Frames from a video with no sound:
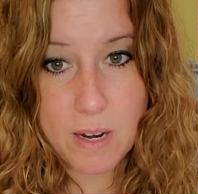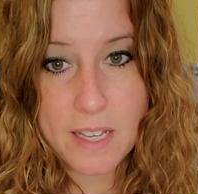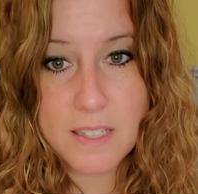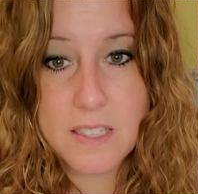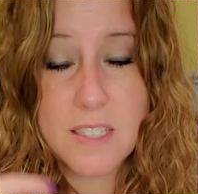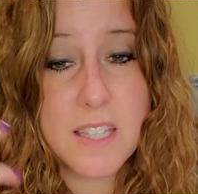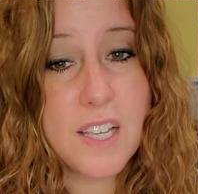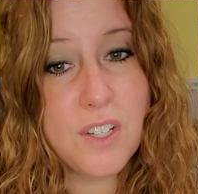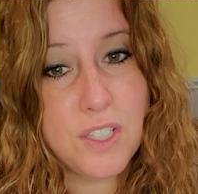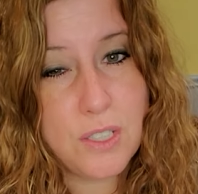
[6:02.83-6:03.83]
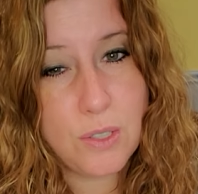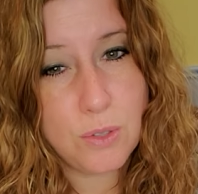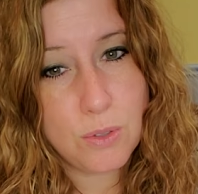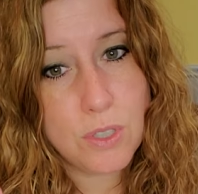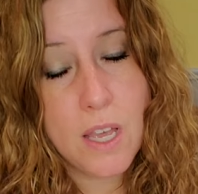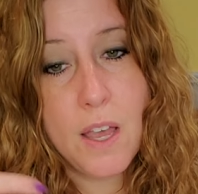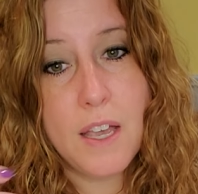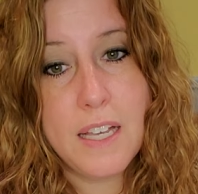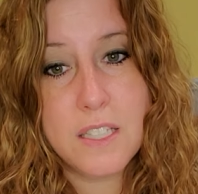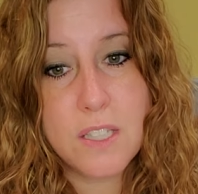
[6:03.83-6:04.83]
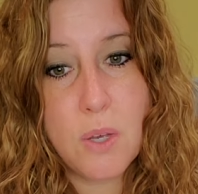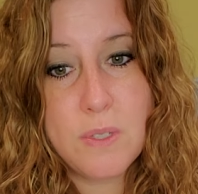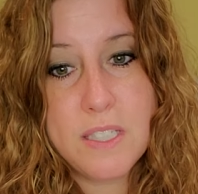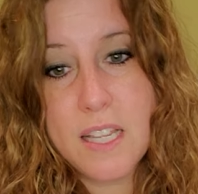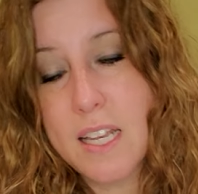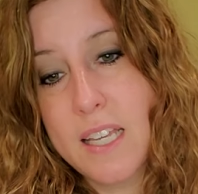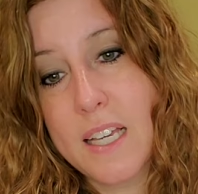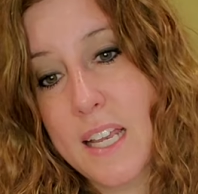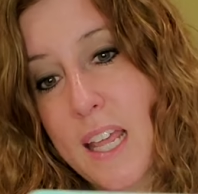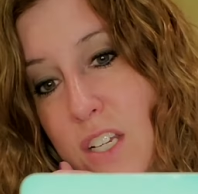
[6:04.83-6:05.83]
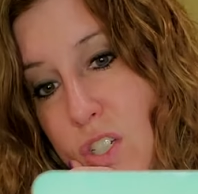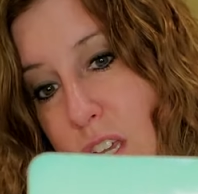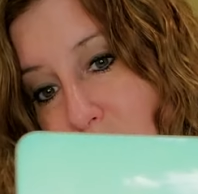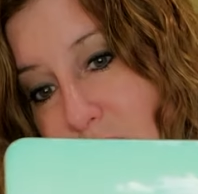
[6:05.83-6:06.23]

right? This is like good news. It's a slow and steady connection.